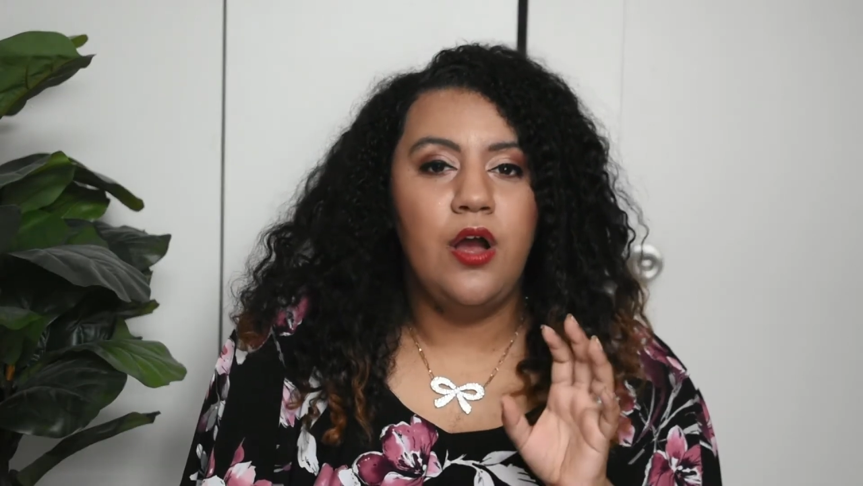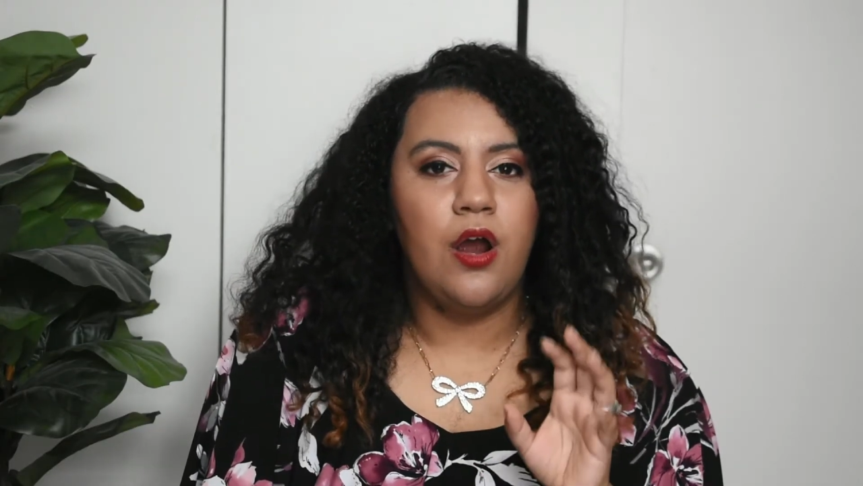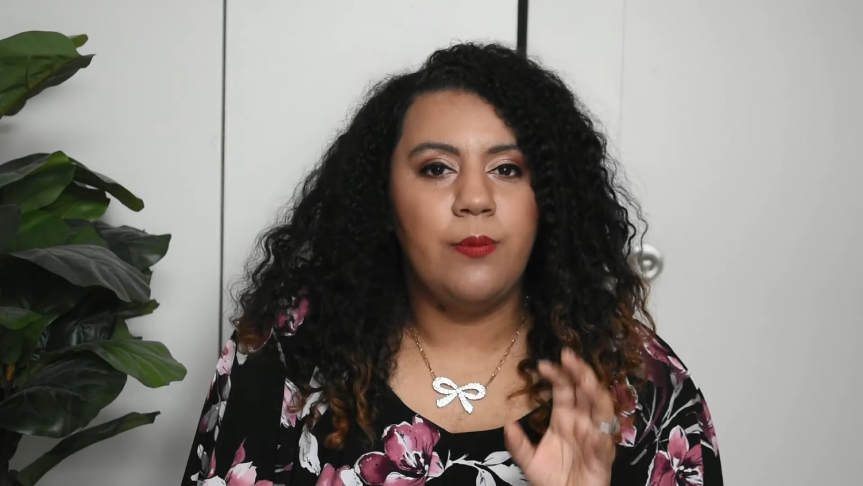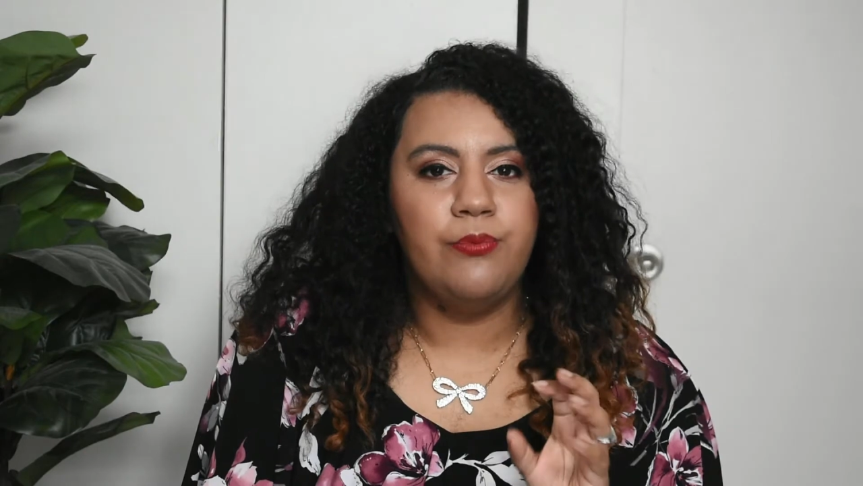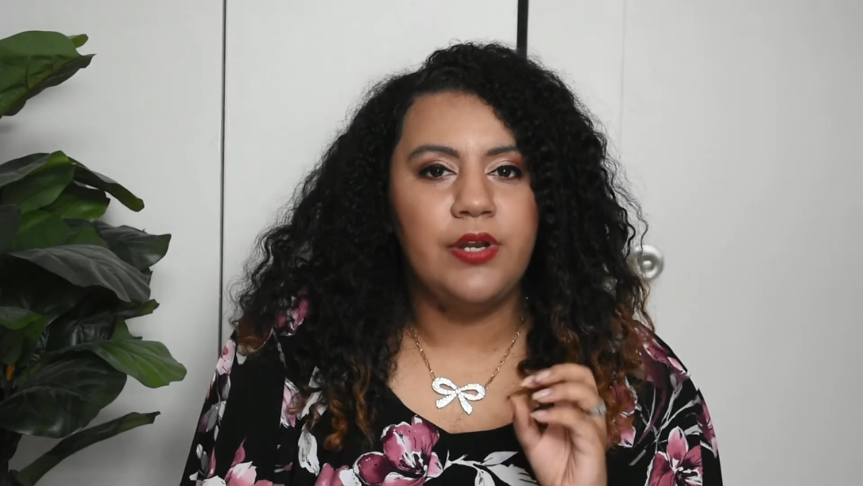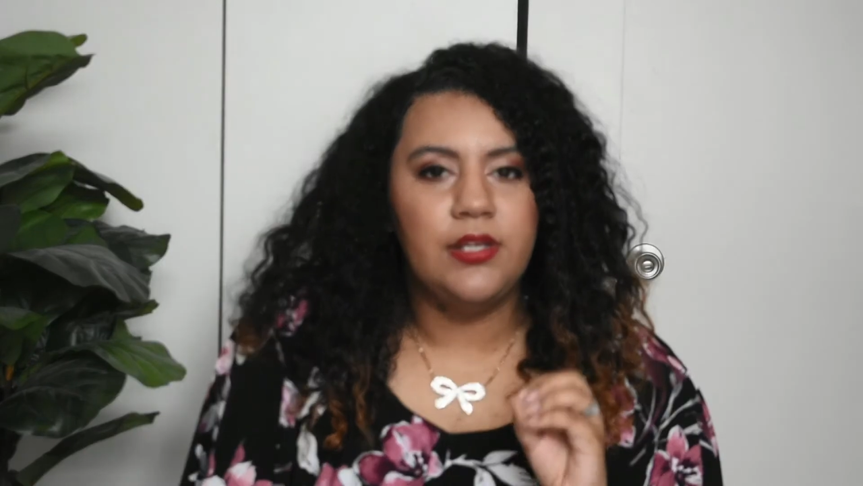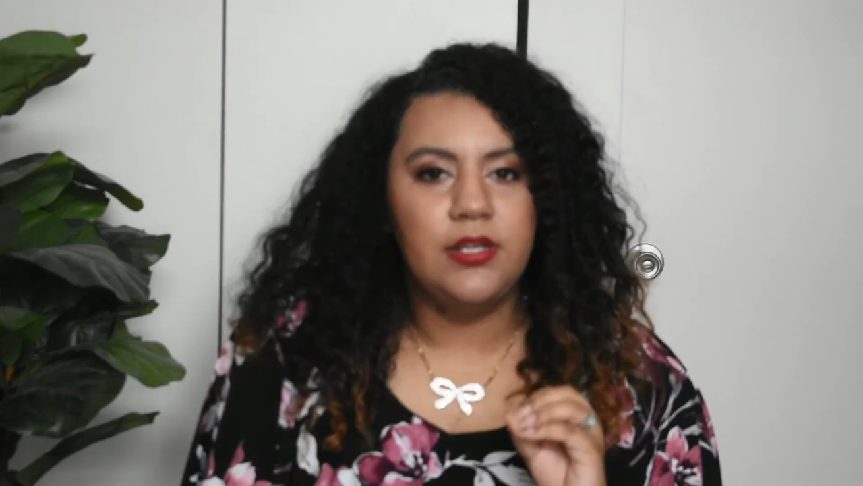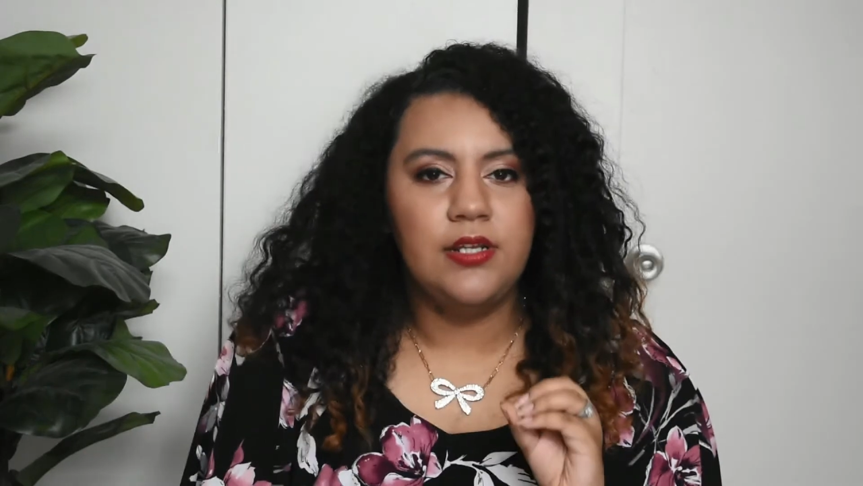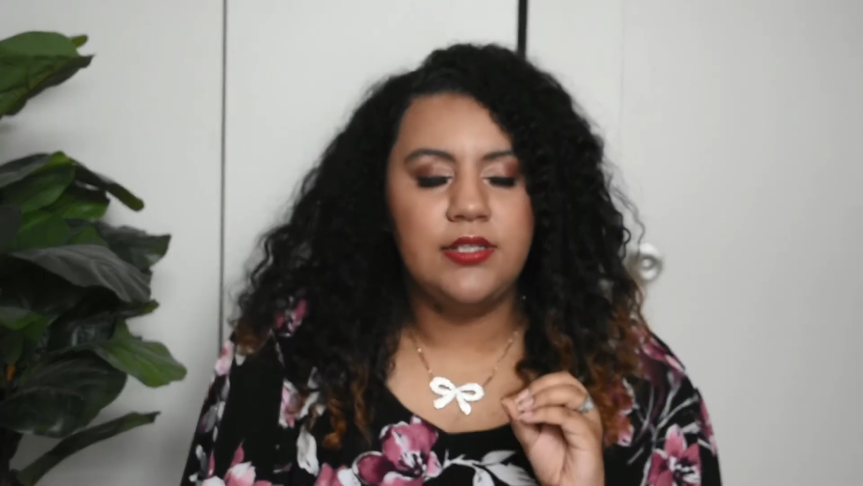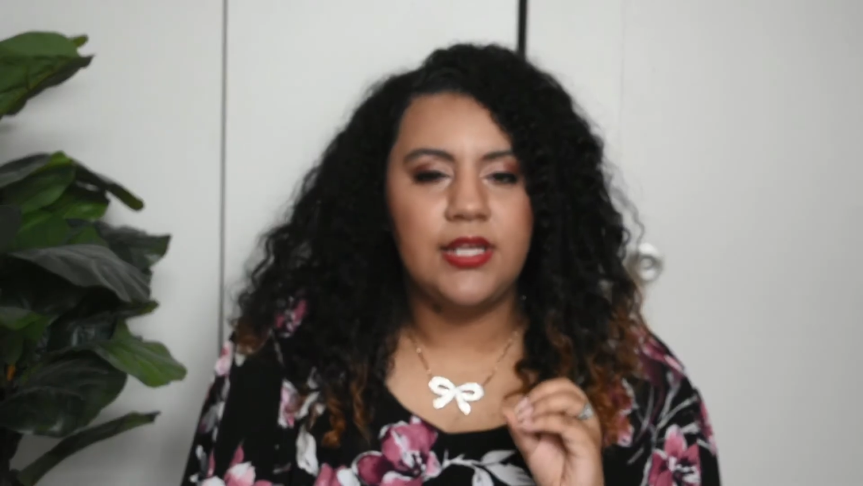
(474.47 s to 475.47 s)
are pretty good
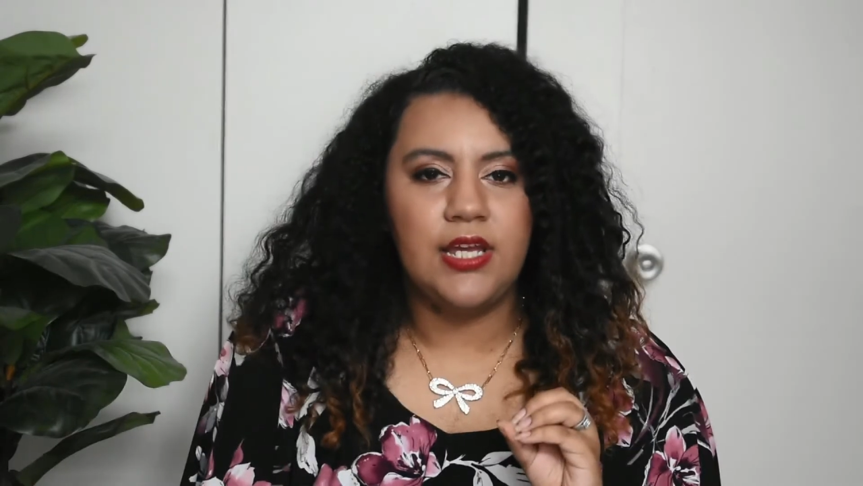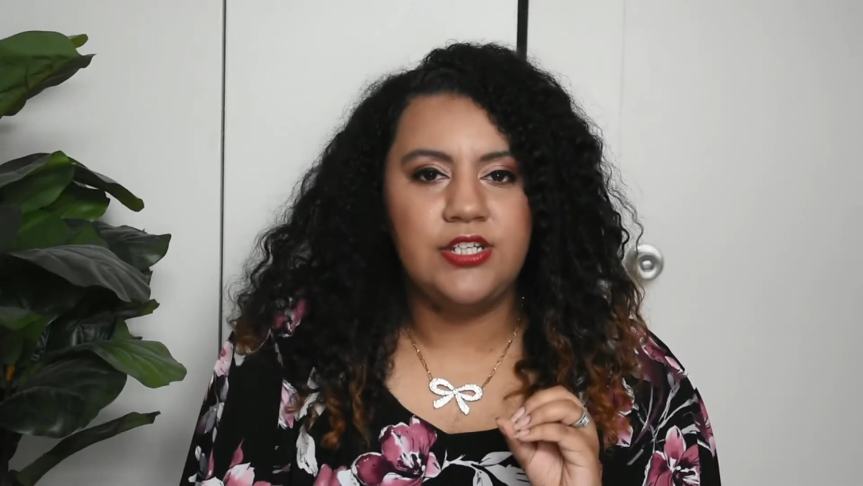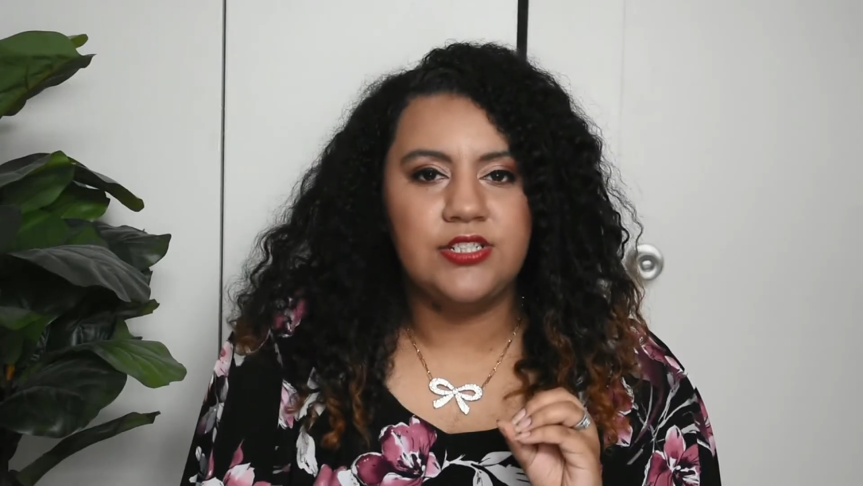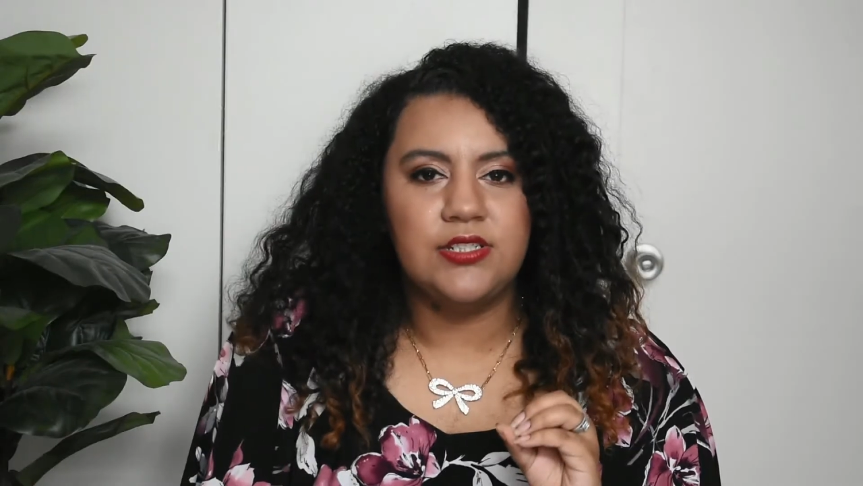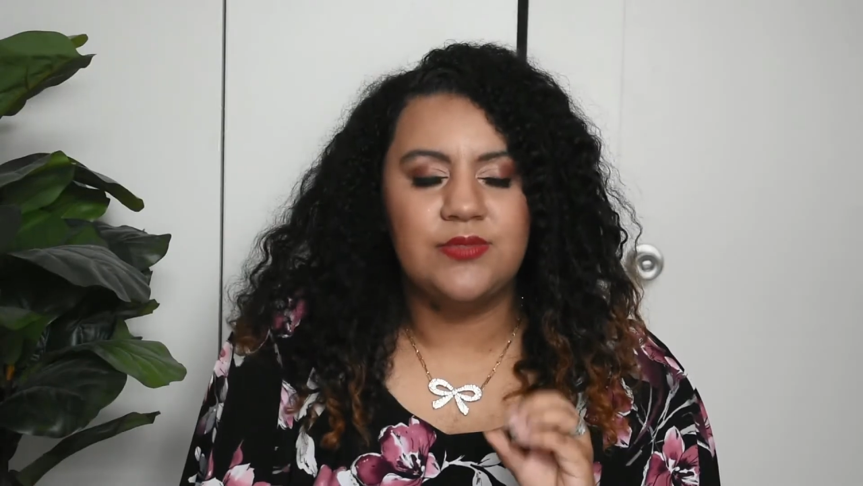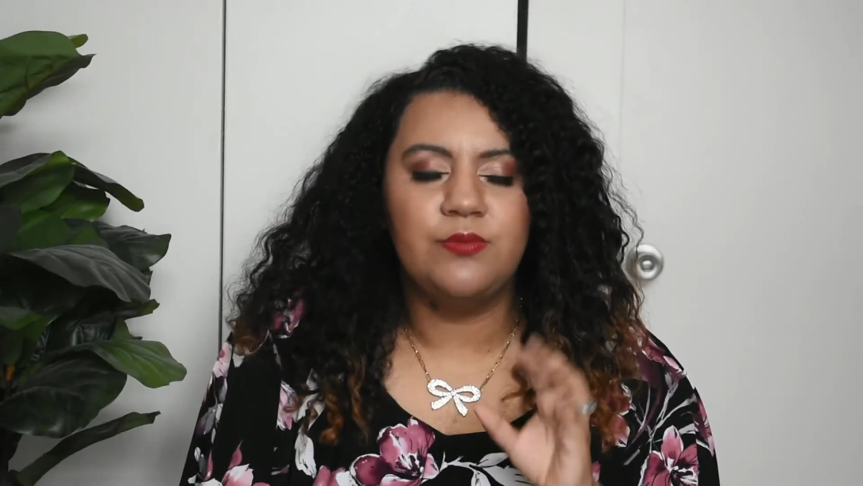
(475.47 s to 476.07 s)
indications,